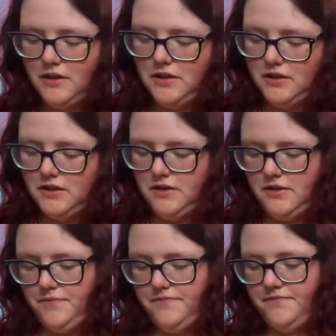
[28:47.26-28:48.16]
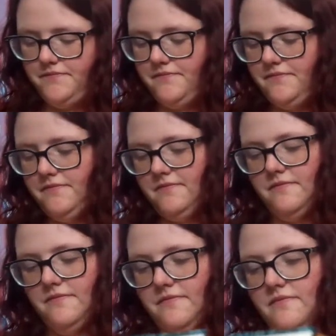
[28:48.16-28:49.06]

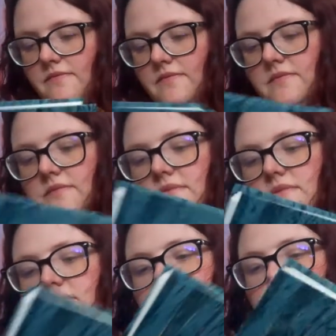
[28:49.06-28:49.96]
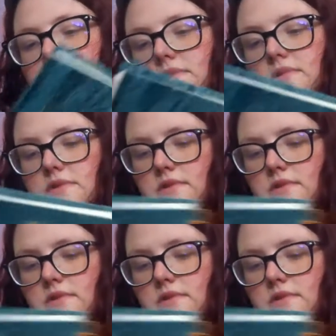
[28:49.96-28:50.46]
(no one is talking)